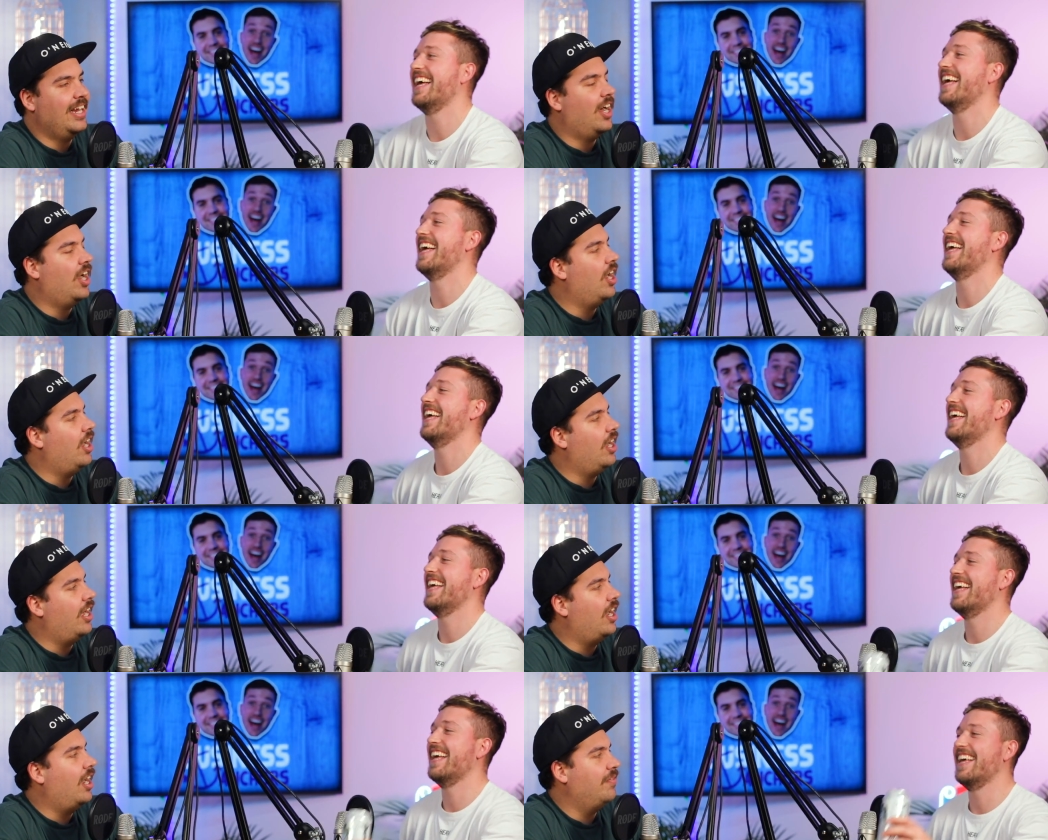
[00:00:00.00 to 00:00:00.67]
Speaker 1: And
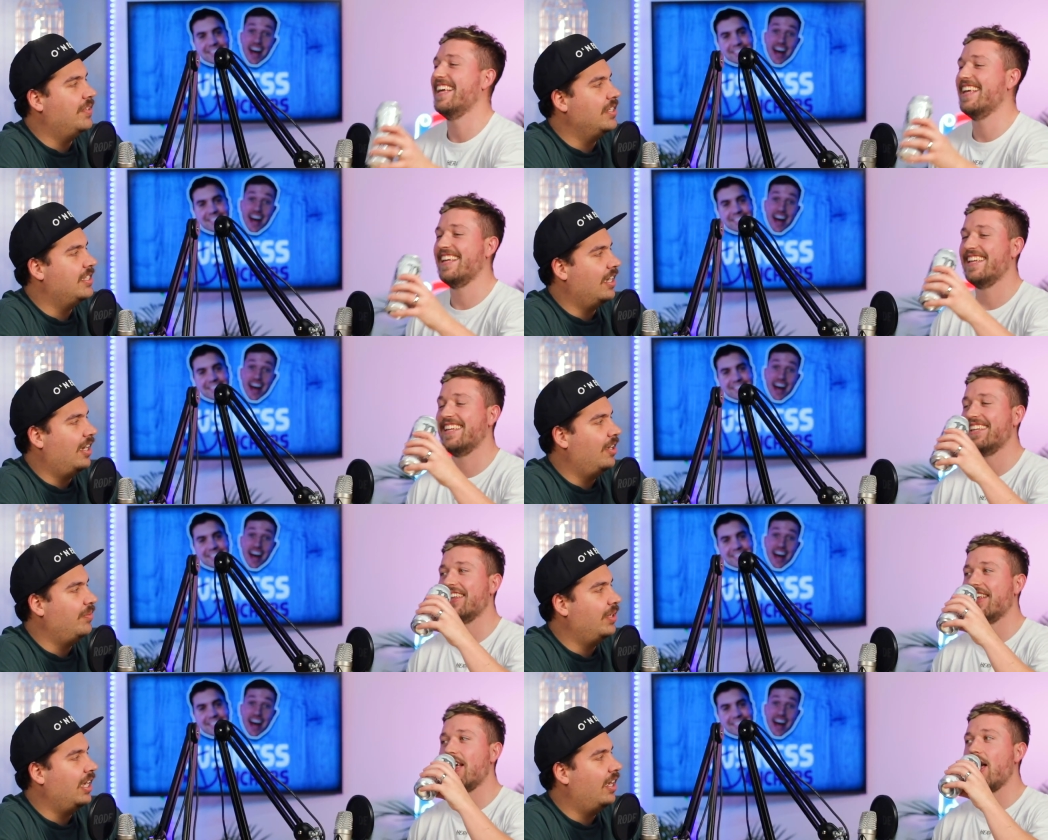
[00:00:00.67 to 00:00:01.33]
ha half the
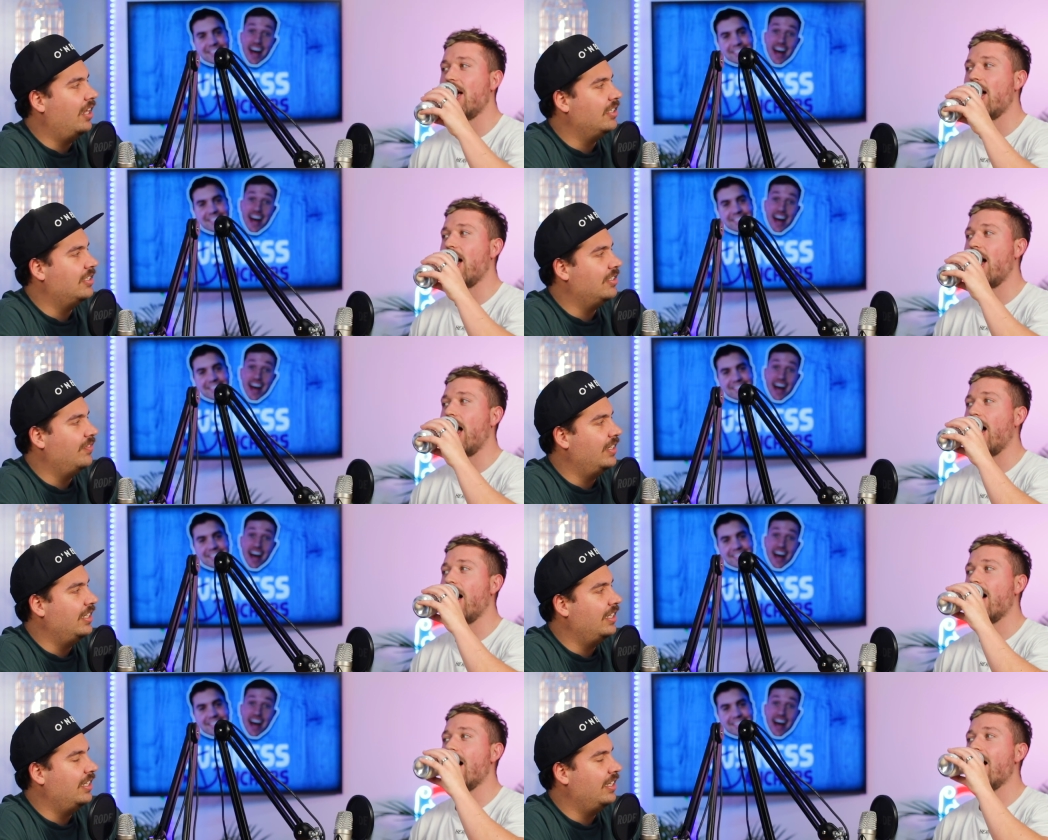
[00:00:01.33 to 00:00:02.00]
time, the
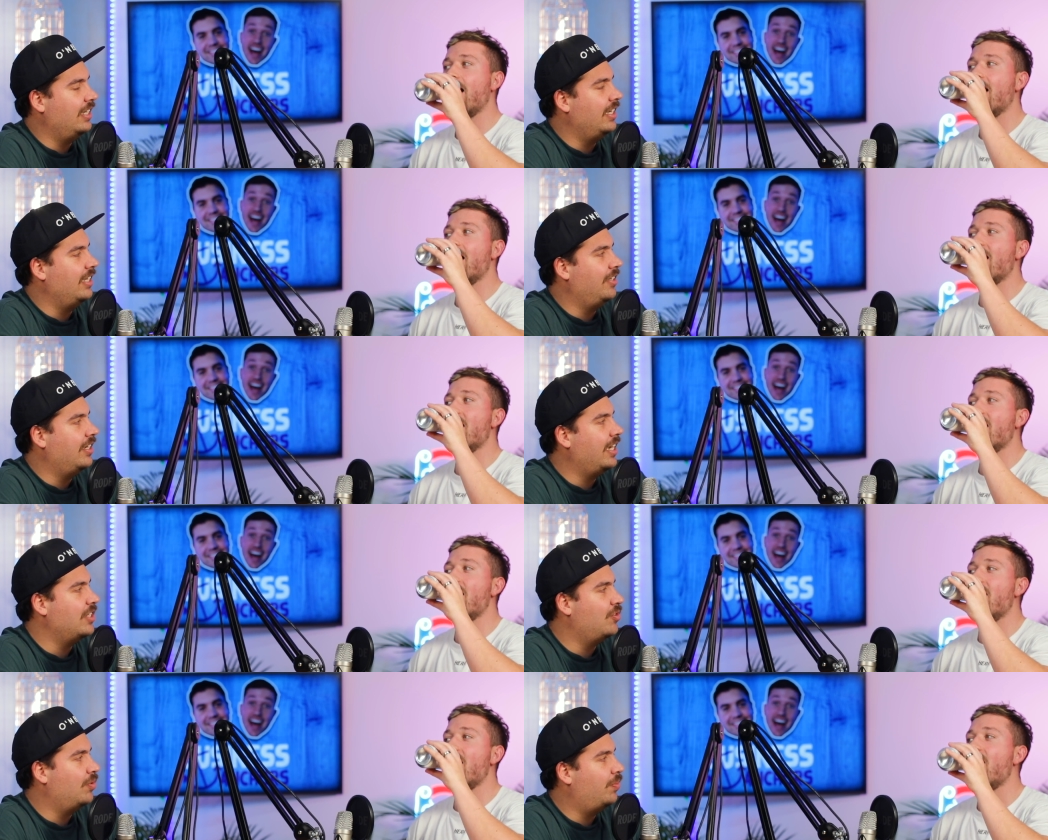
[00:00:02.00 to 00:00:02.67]
answer is
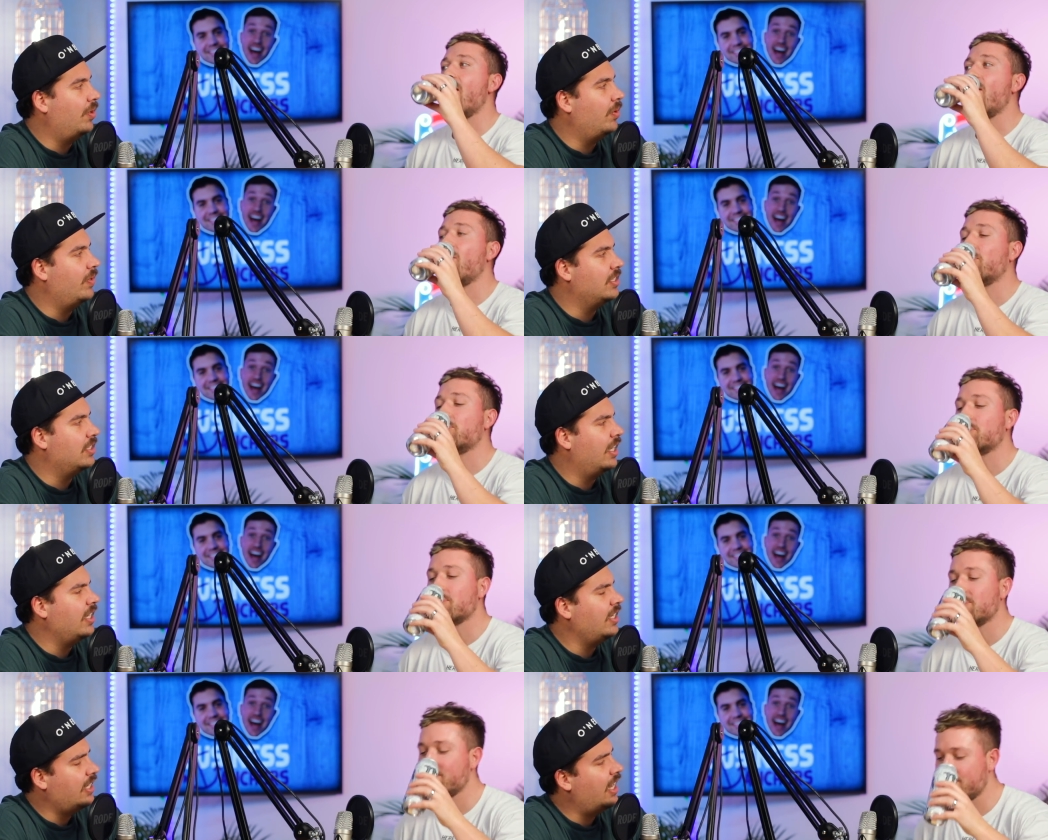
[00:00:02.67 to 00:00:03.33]
you get to a point
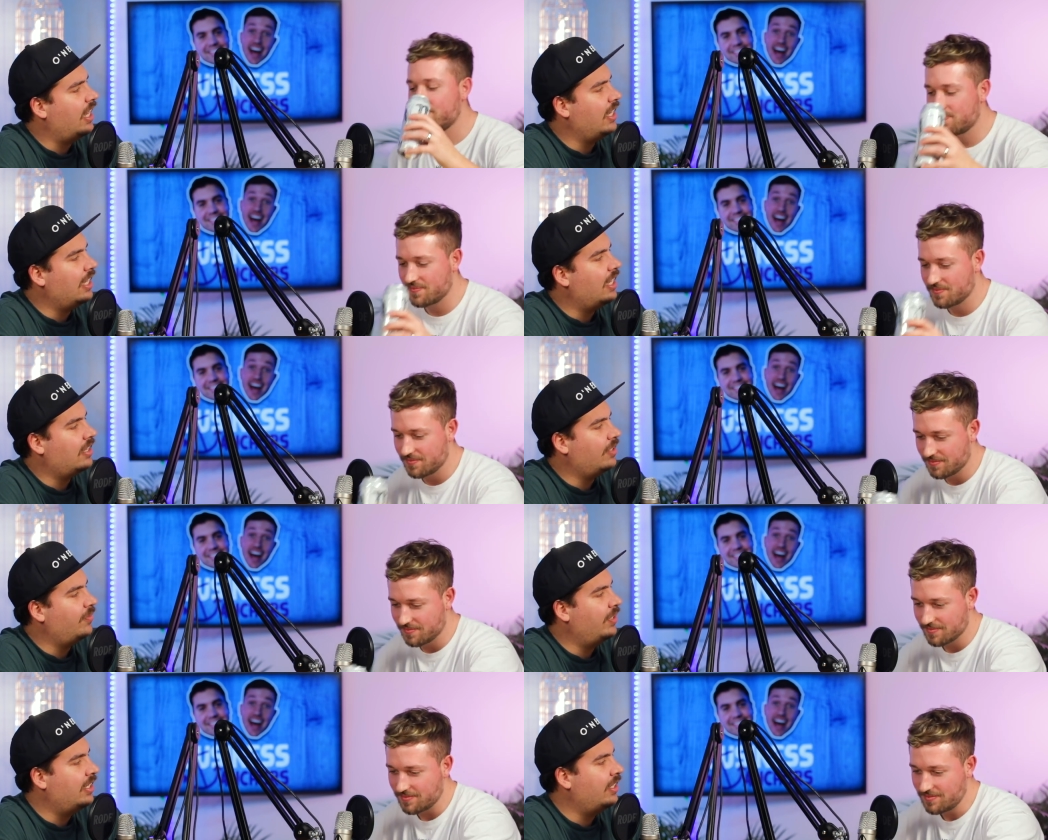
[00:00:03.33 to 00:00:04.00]
where it's like, yeah,
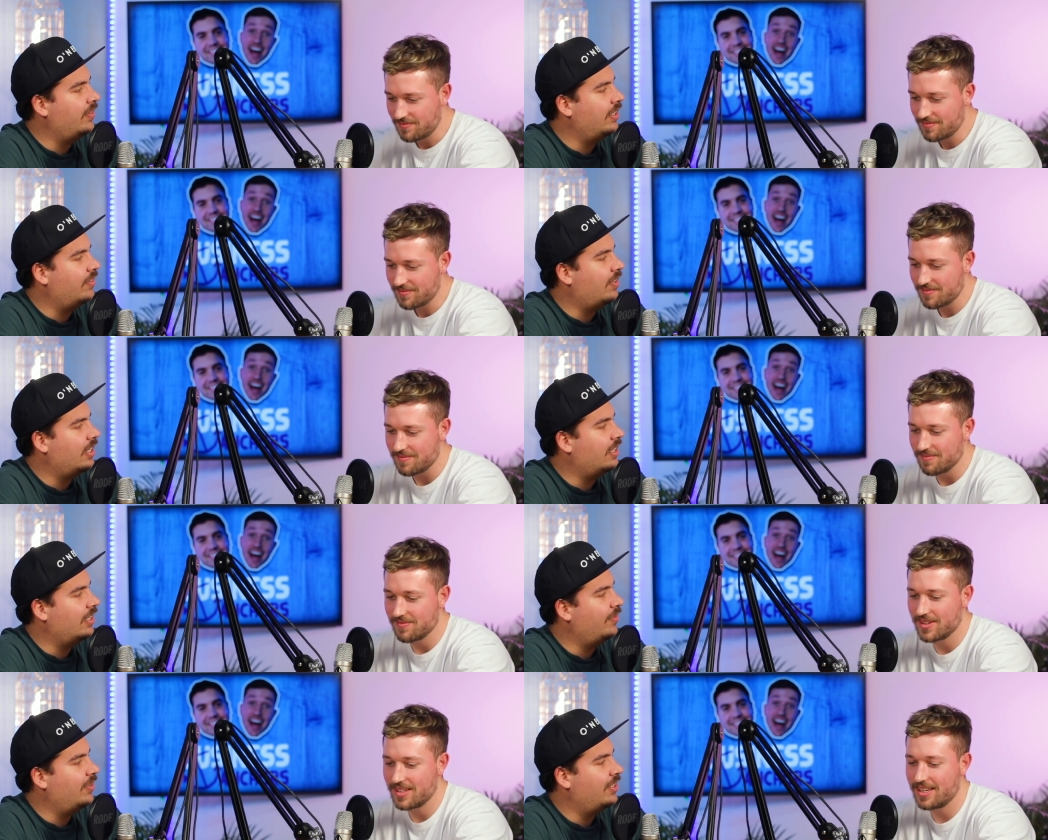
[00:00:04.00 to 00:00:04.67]
yeah, I think we're doing
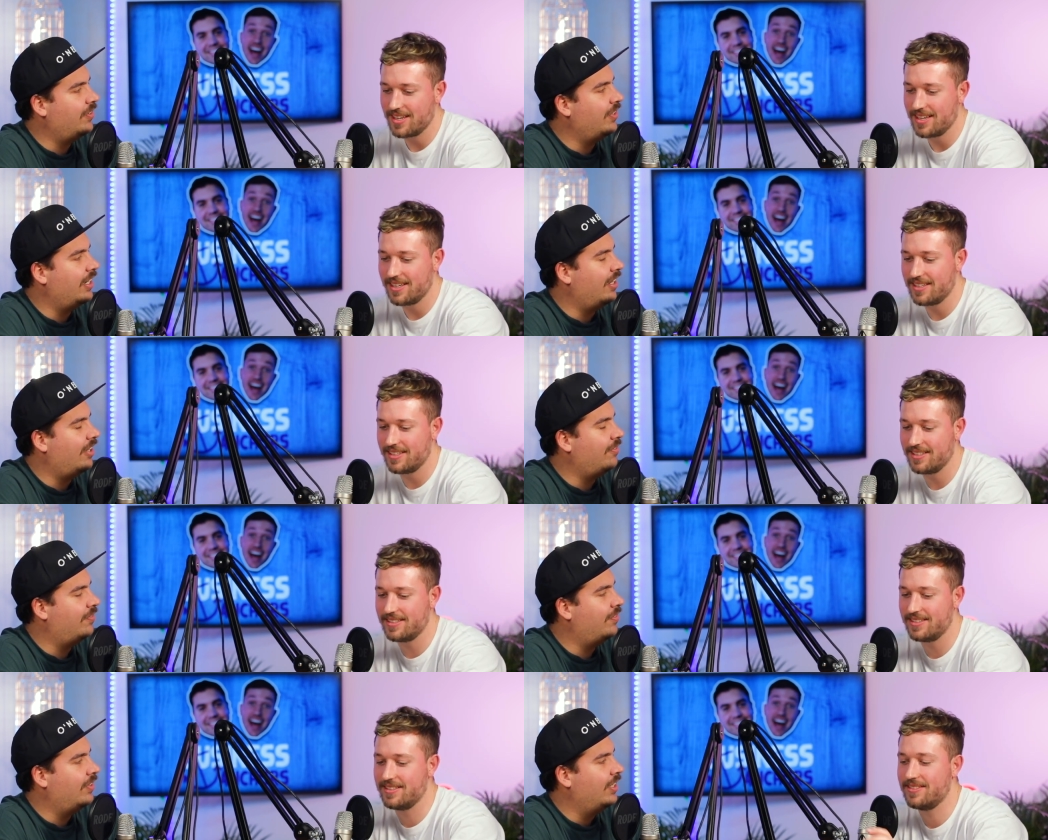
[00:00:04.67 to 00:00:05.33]
the right thing, we're doing
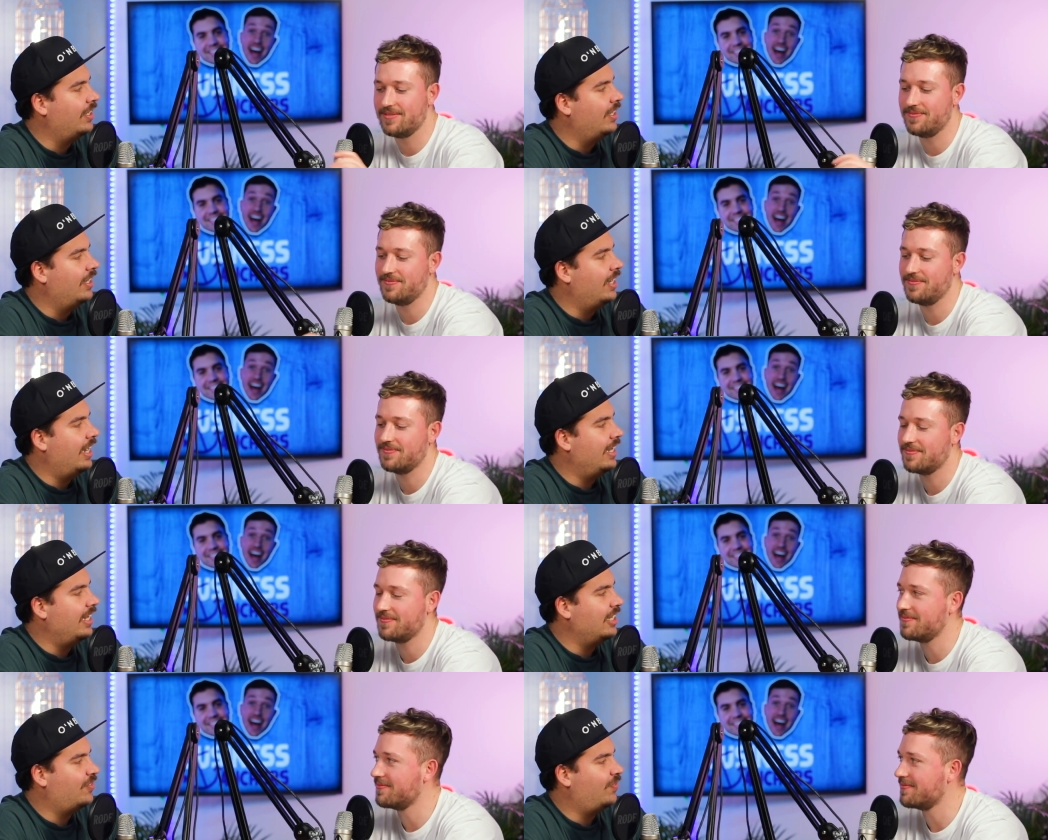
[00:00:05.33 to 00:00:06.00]
enough,
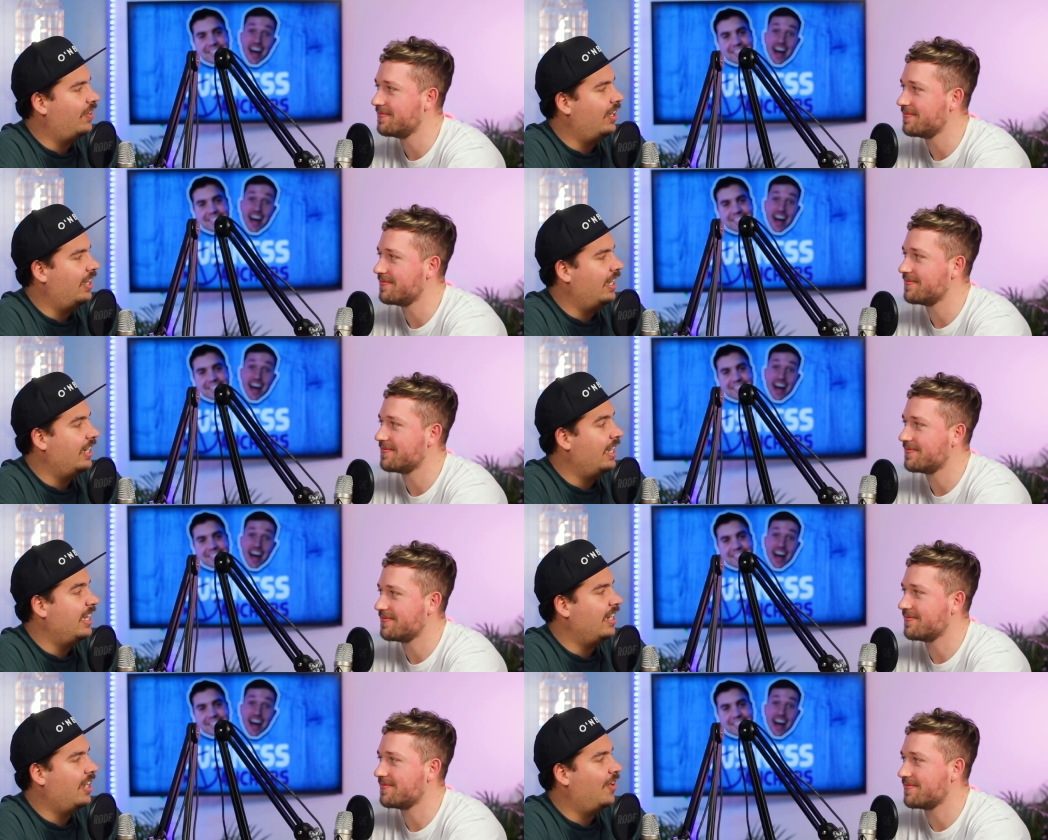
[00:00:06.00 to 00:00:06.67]
mm. and that's fine. And then